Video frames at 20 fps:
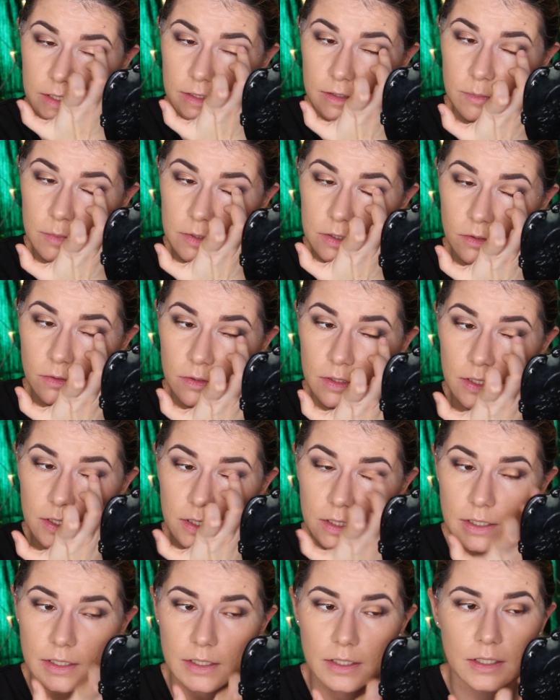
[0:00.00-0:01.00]
a little bit
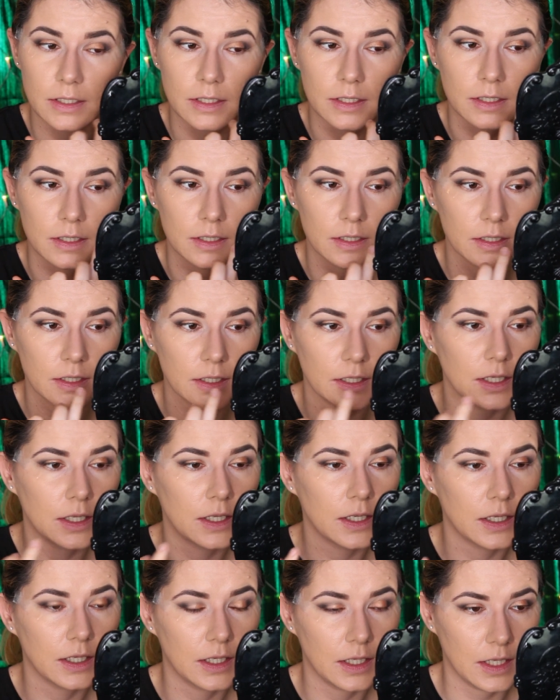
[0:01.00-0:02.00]
oily.
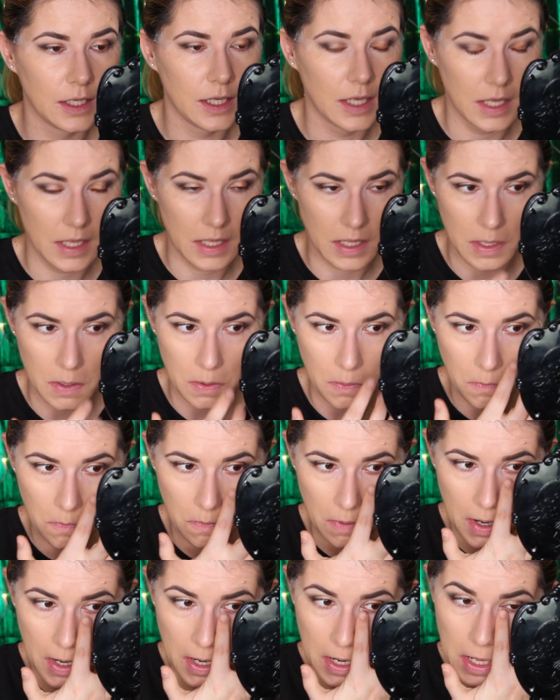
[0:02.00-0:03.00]
Uh, oh,
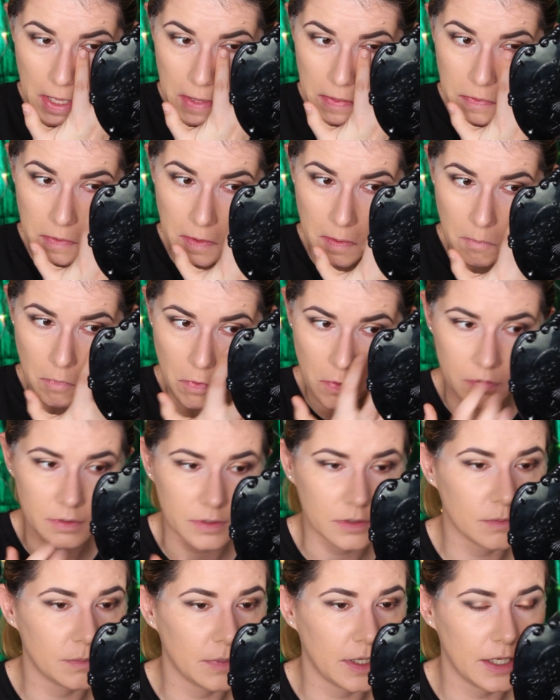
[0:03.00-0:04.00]
I got some
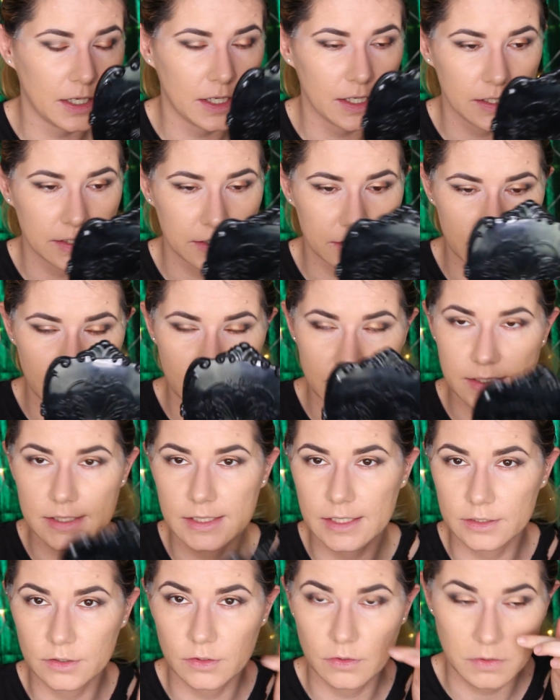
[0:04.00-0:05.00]
under my eyes. That's
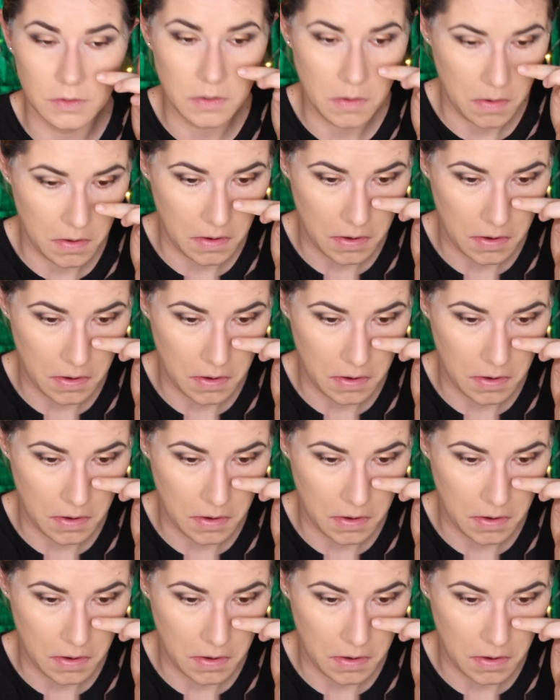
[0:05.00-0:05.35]
not good.